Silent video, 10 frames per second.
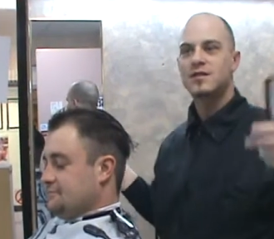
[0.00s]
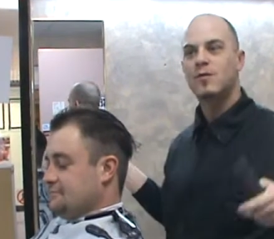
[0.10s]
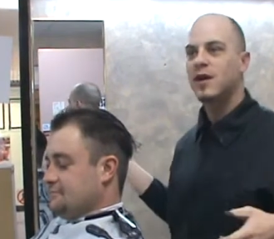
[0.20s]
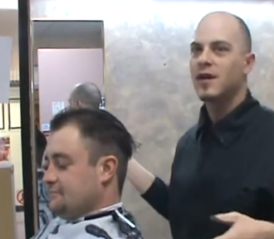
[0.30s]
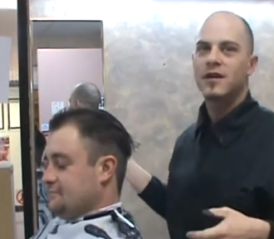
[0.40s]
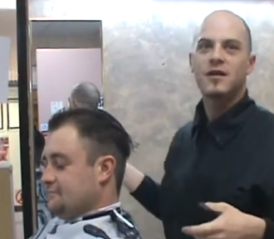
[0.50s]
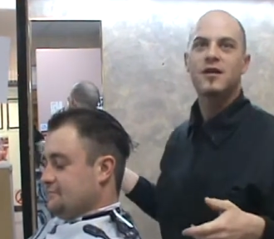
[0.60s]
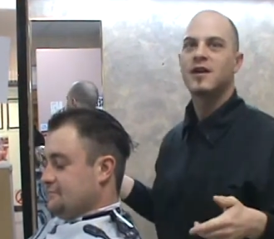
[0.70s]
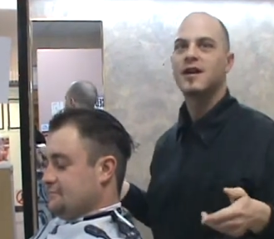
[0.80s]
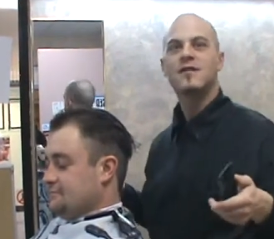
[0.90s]
Speaker 1: and wear. You
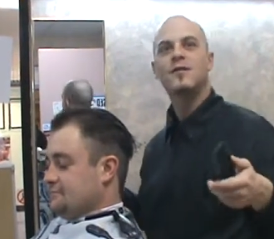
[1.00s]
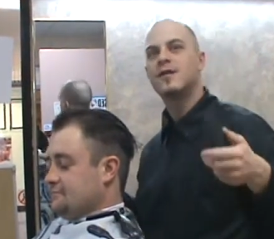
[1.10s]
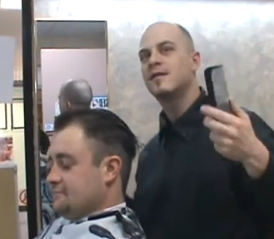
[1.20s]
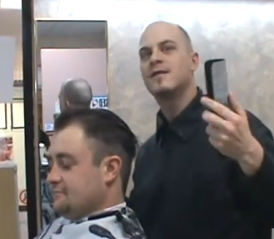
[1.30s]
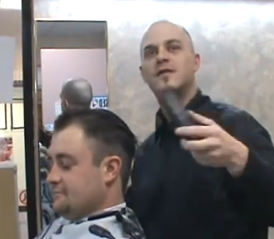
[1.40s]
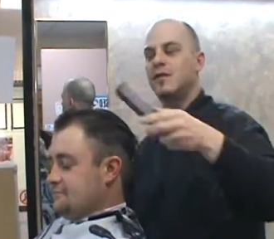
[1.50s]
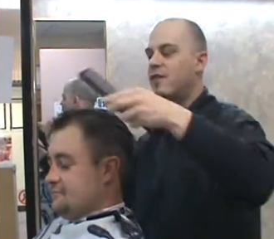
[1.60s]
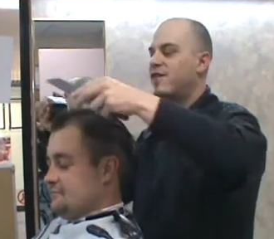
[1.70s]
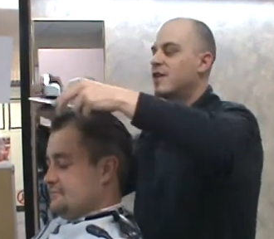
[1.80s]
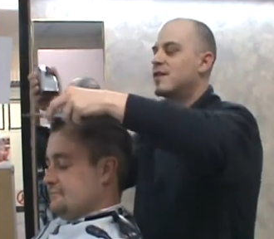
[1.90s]
know, guys don't want to
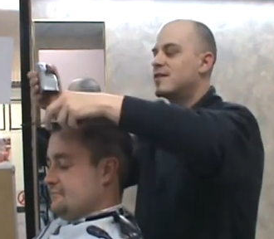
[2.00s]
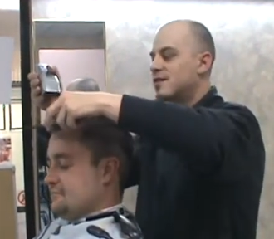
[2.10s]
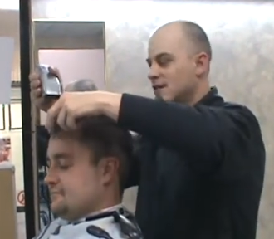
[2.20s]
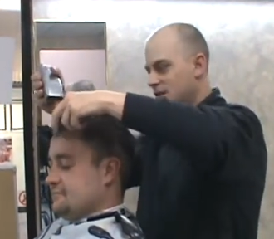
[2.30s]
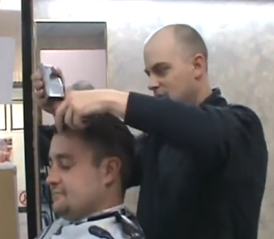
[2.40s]
yeah. fuss.